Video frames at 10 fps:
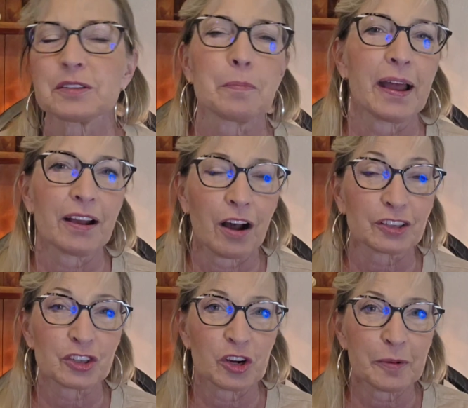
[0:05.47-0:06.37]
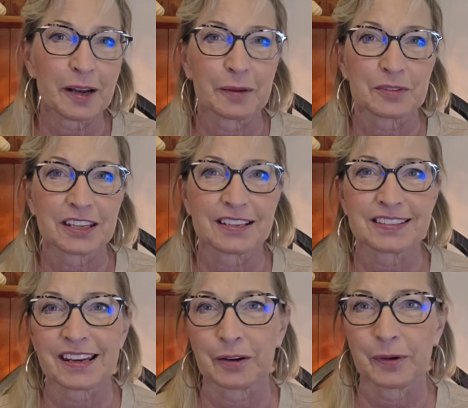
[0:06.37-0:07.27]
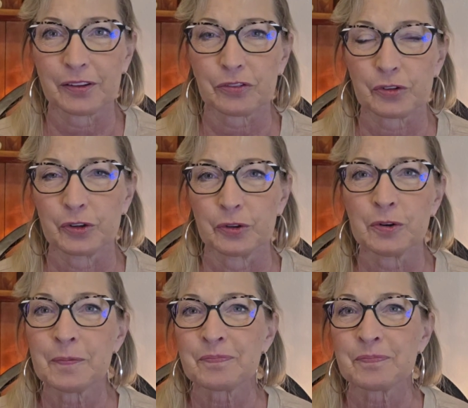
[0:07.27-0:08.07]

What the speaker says: my October empties that I went through.